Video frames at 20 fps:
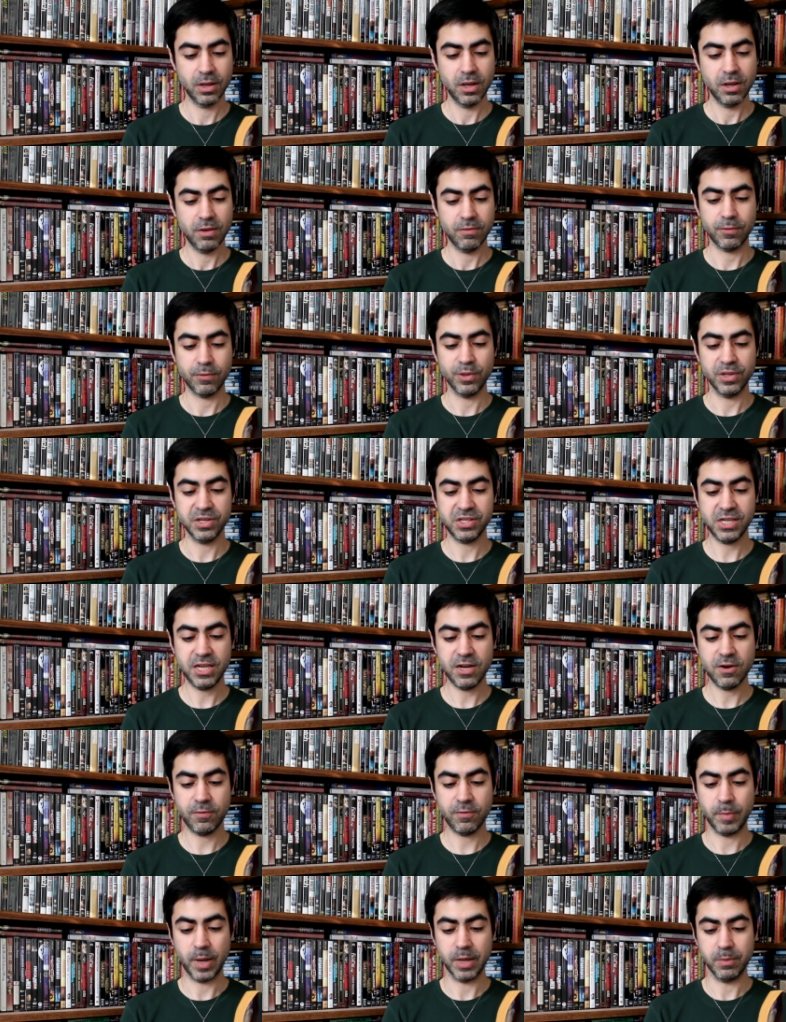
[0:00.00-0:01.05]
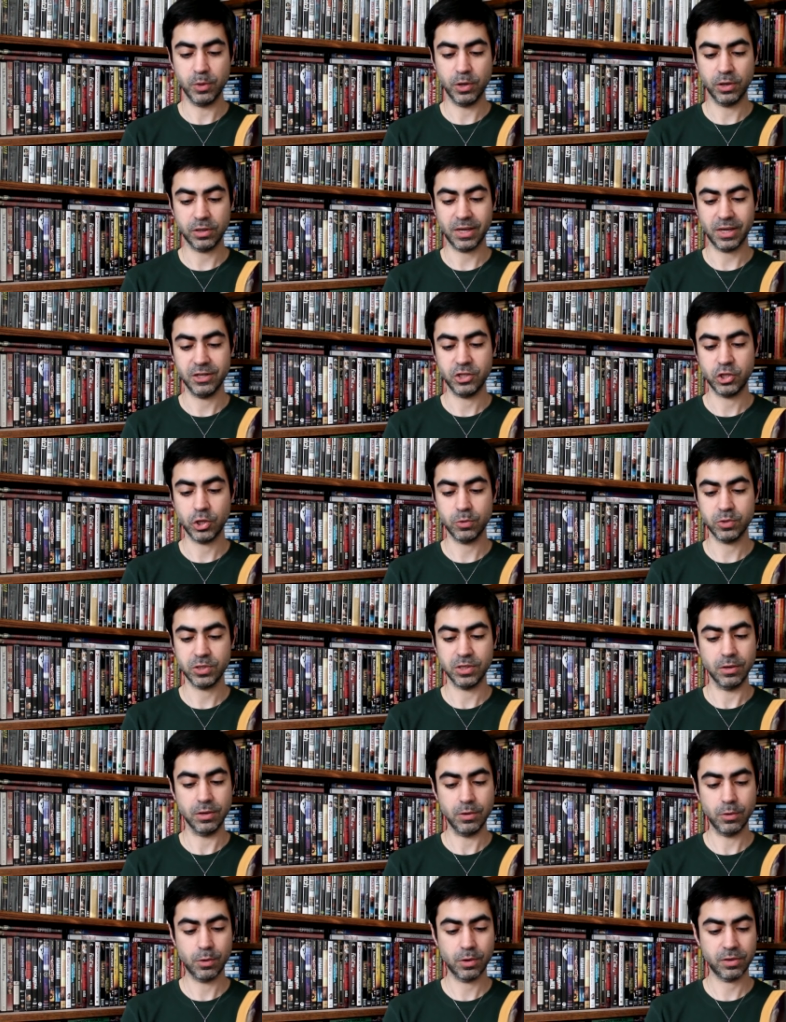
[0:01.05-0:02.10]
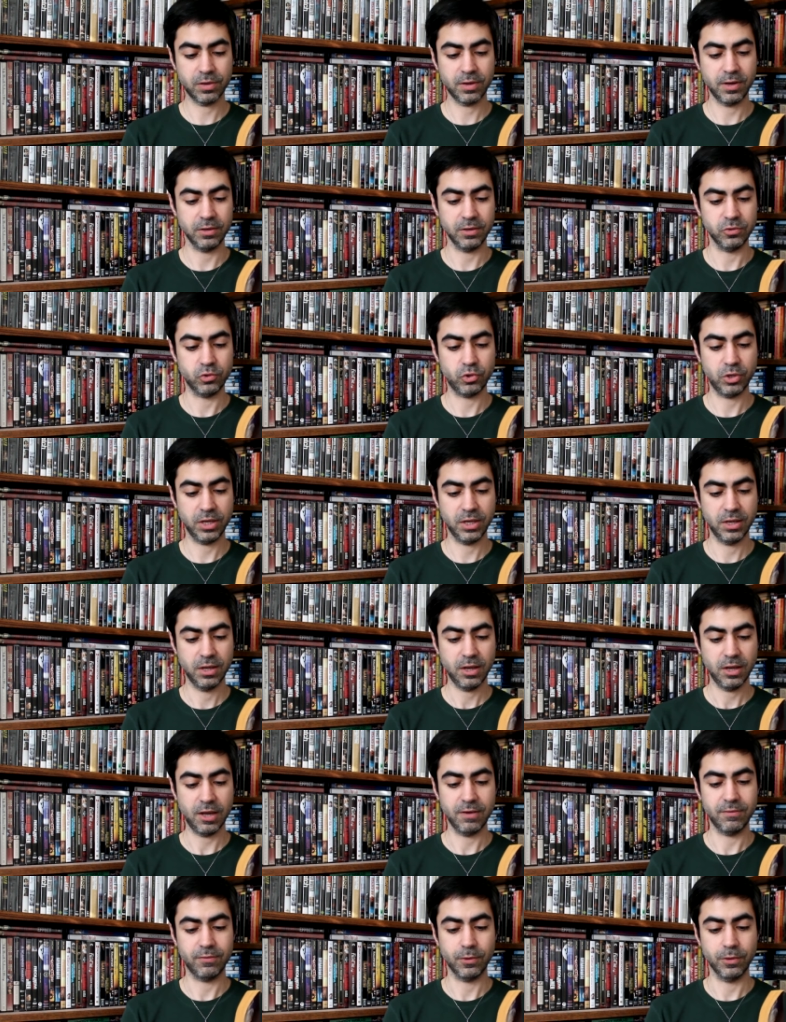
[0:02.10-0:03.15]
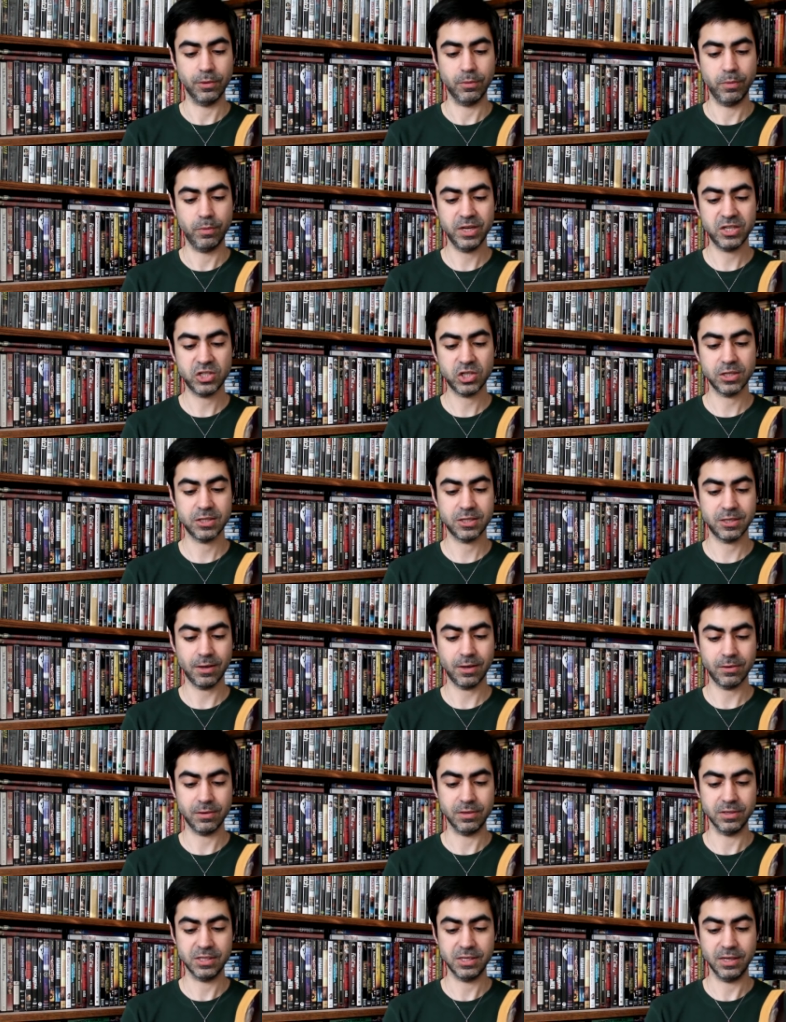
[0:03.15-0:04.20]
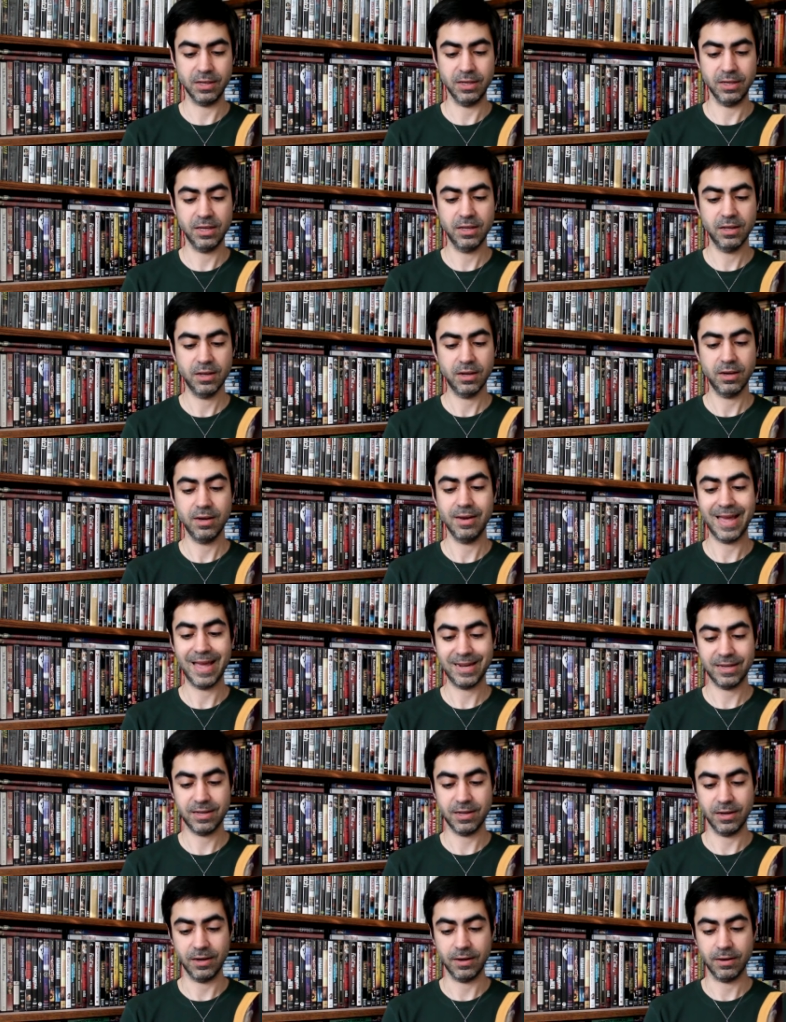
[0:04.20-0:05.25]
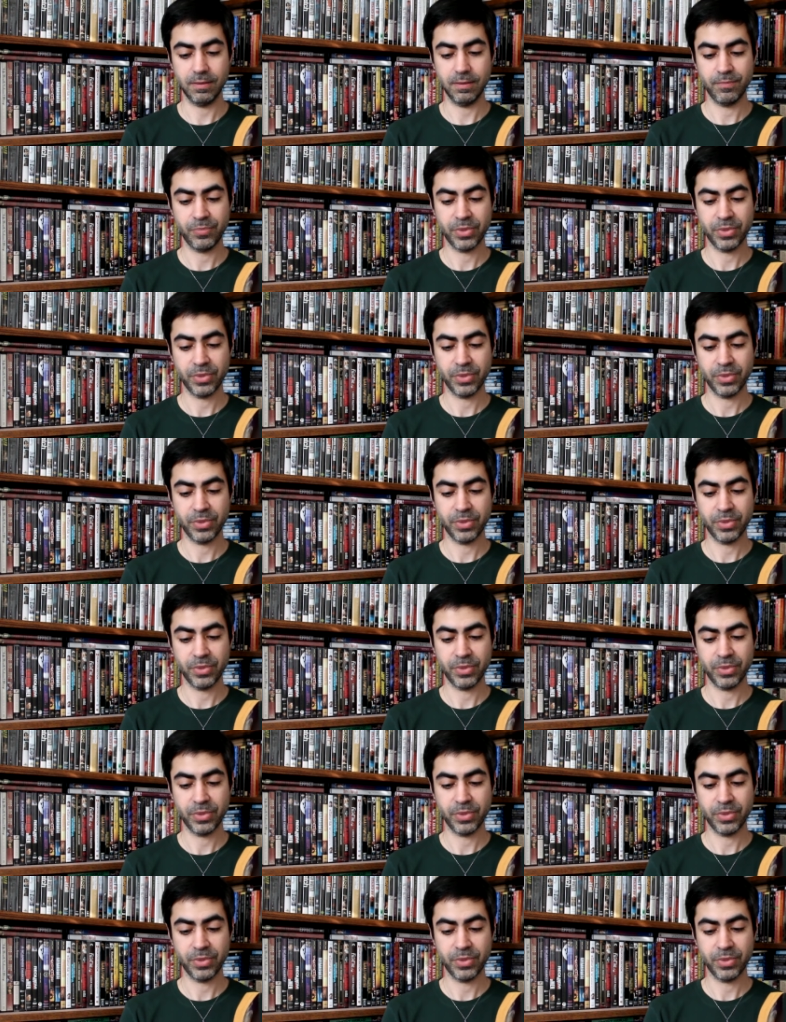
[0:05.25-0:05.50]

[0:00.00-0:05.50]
For the scene of my book, I chose the North Country, and for the rich southern city, Nanking.